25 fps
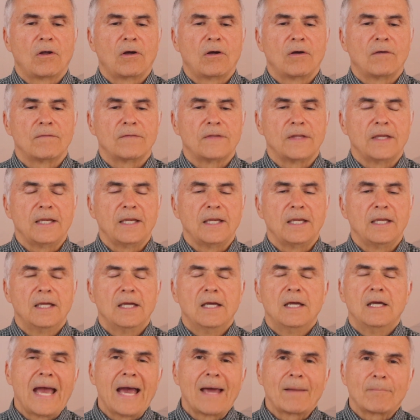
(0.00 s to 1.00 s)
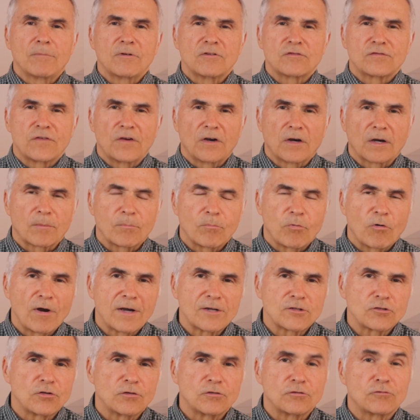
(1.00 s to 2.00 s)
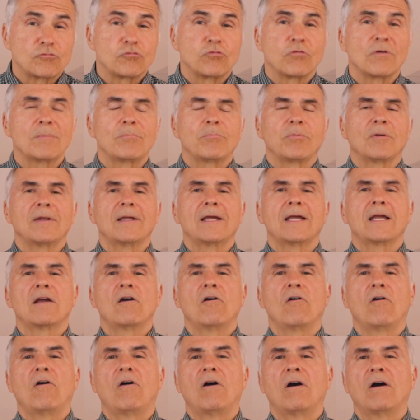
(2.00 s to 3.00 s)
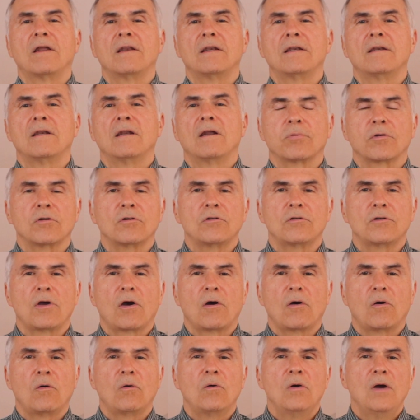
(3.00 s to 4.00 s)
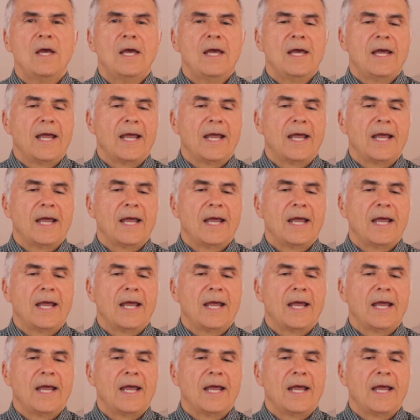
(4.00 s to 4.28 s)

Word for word: of the atmospheric pressure tripling on Pluto,